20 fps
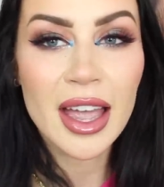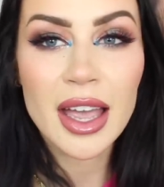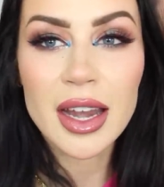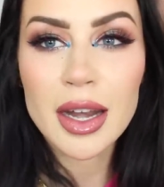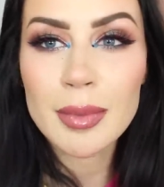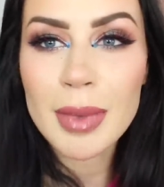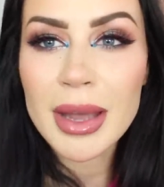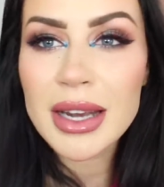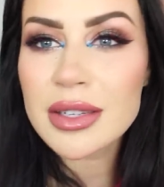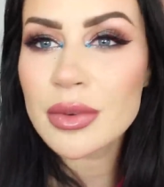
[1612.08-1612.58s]

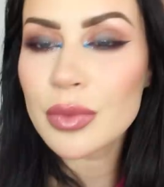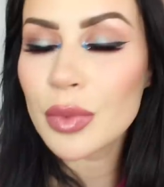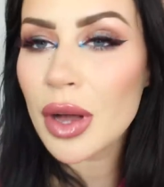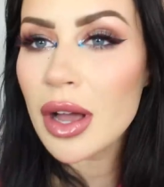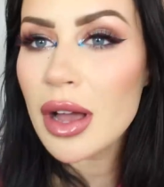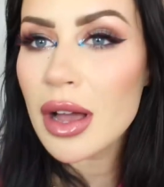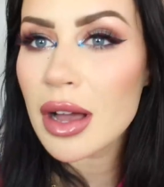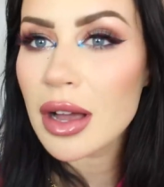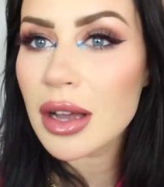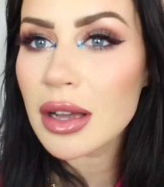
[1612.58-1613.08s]
And I made it
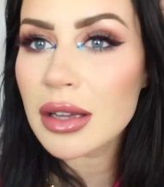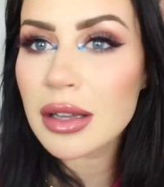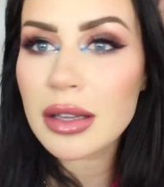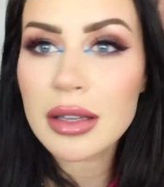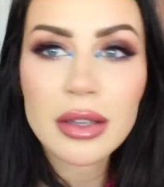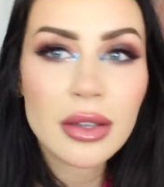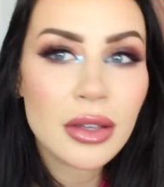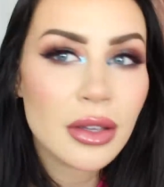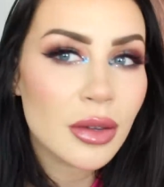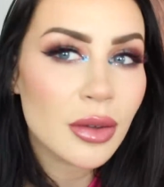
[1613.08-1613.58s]

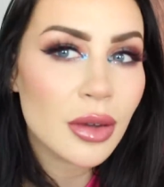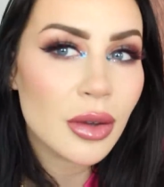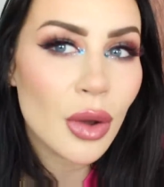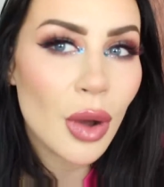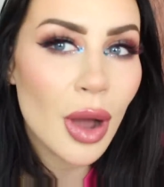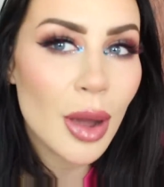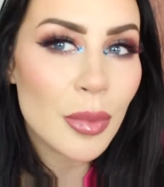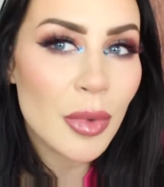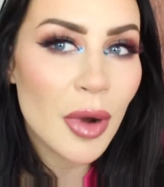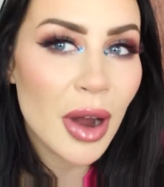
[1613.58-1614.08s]
work.
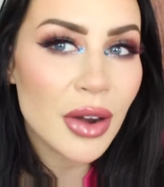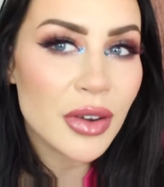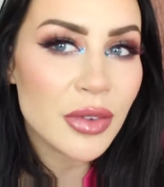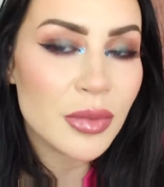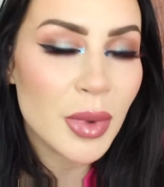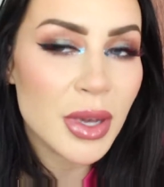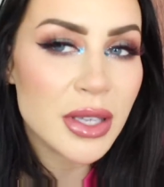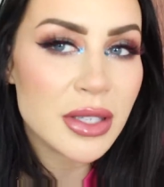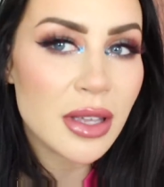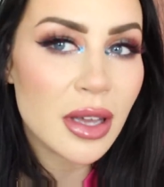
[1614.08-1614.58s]
Quite proud
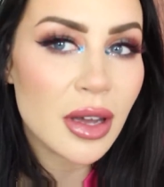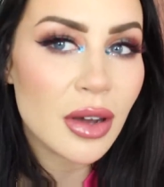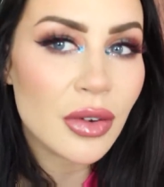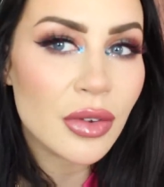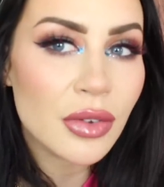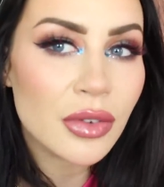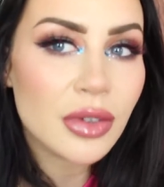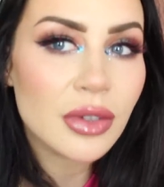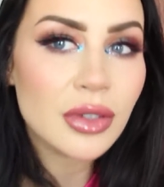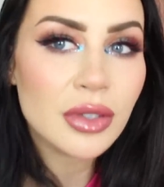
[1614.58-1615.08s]
of
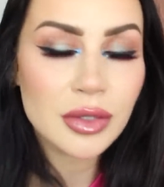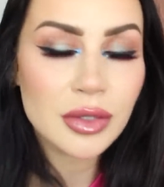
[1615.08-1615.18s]
myself.